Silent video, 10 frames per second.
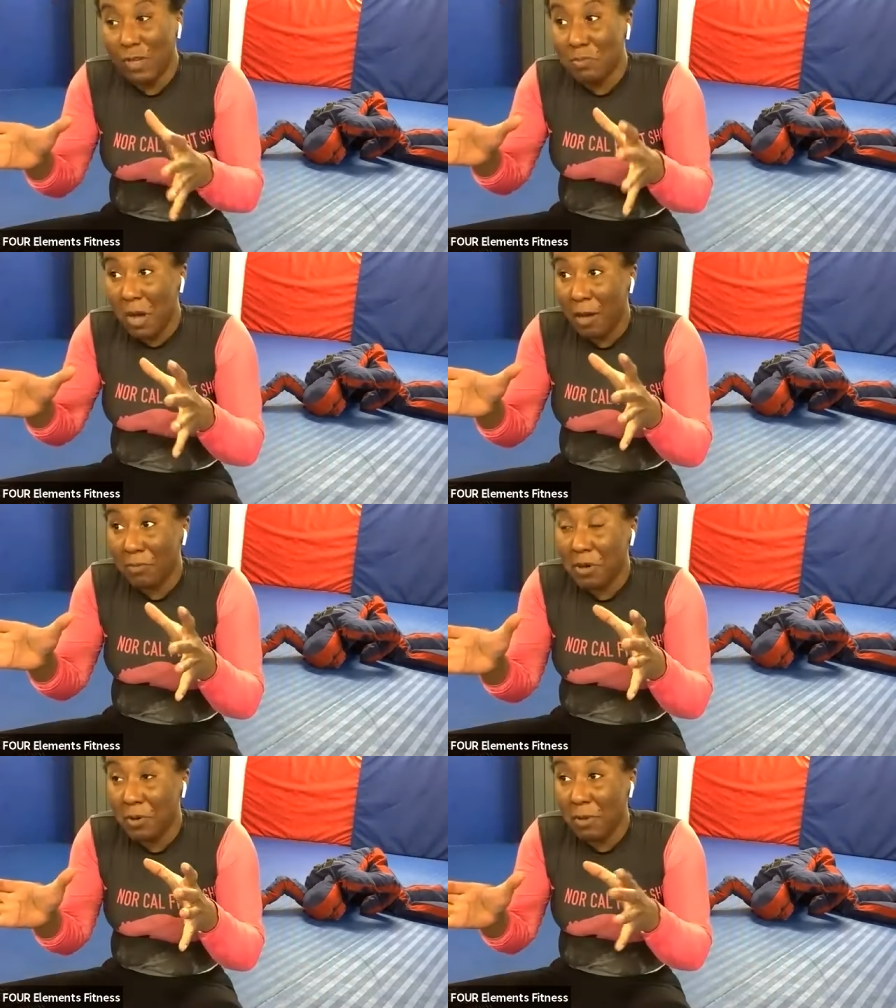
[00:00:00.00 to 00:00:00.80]
V-pop
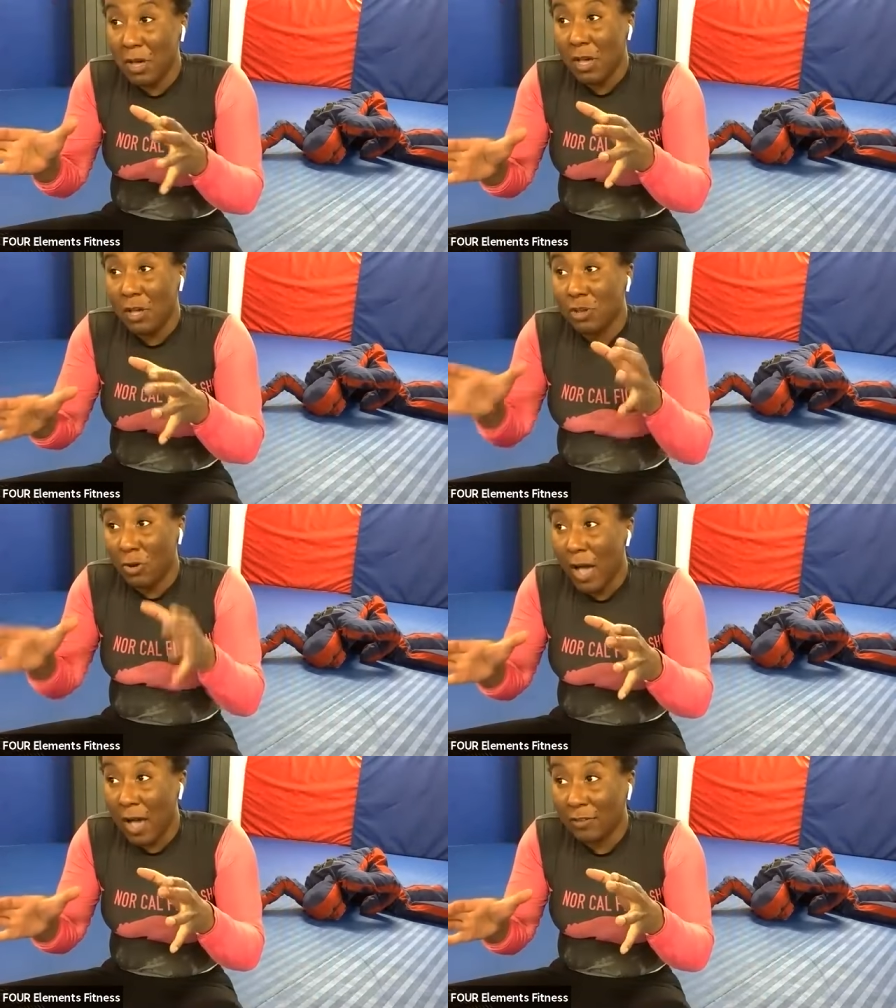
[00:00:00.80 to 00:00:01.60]
them,
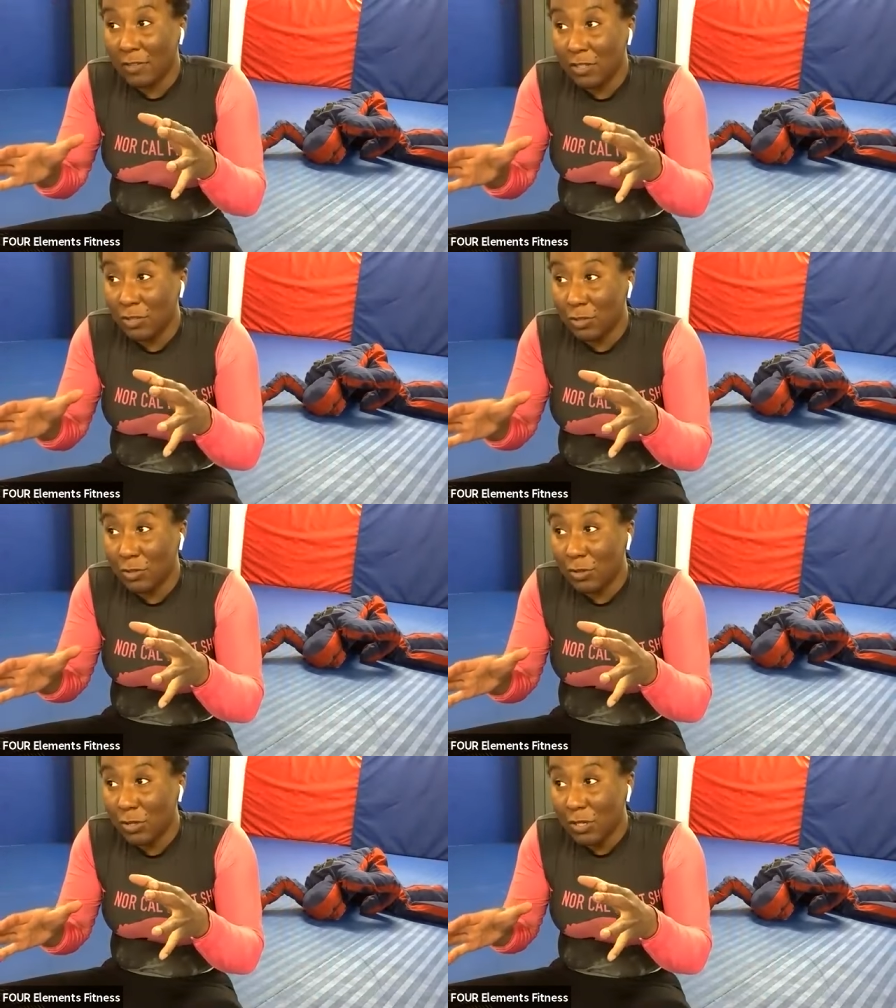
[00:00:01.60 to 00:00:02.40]
you'll have
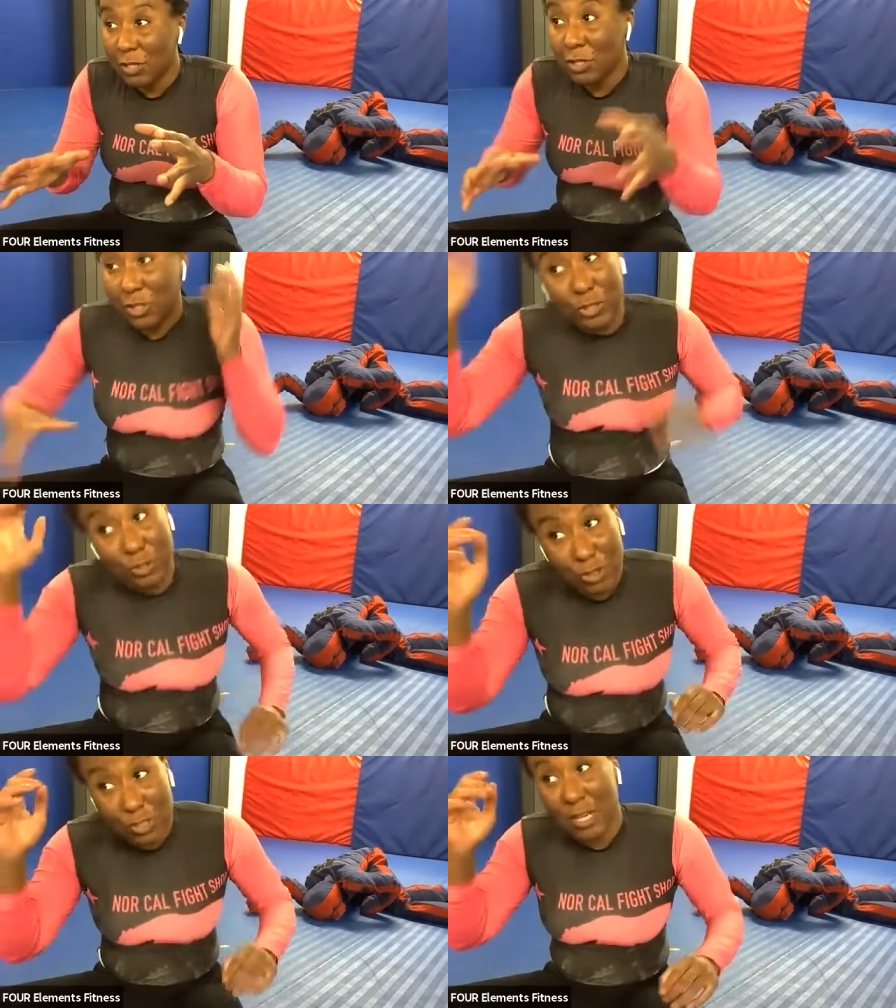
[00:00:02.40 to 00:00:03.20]
to
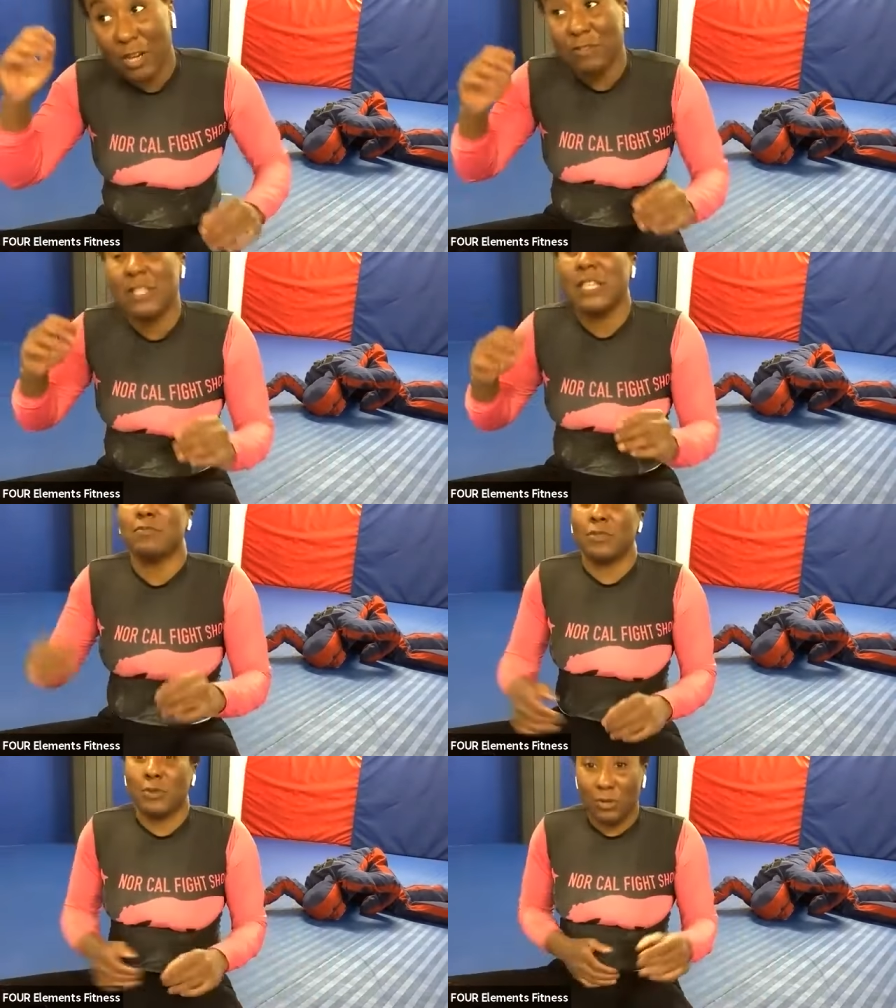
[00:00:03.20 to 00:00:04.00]
shoot yourself
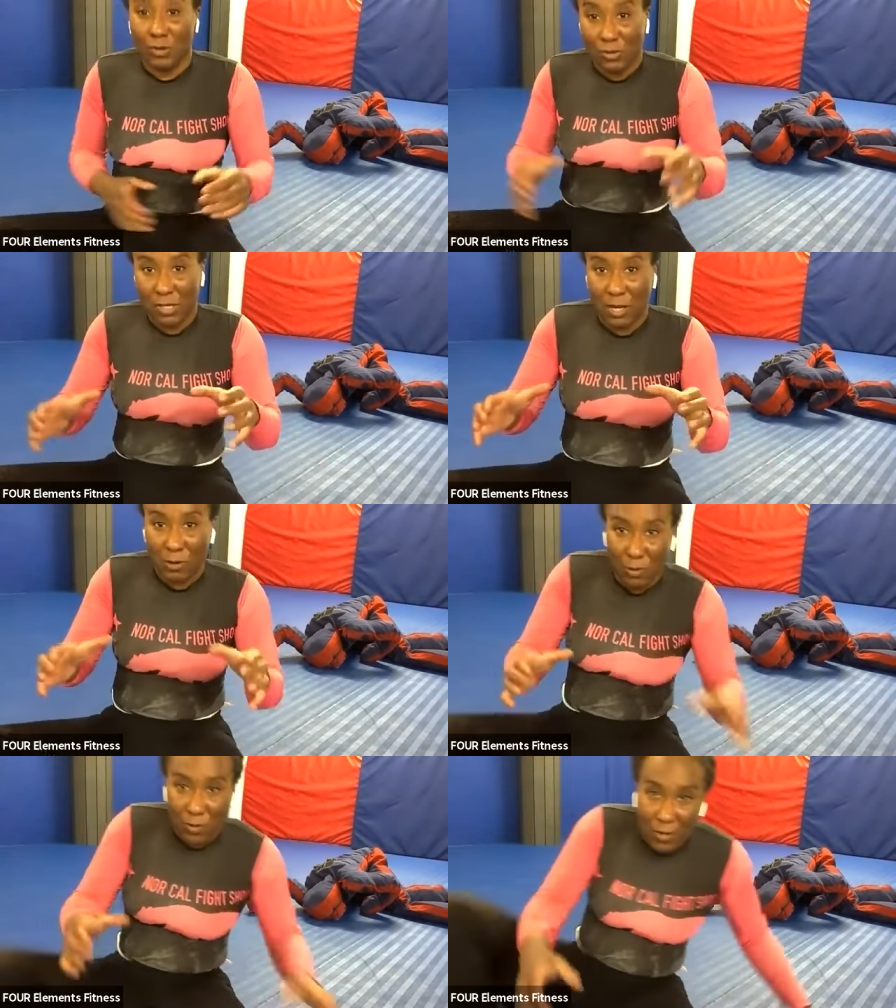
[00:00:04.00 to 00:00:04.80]
deep through. So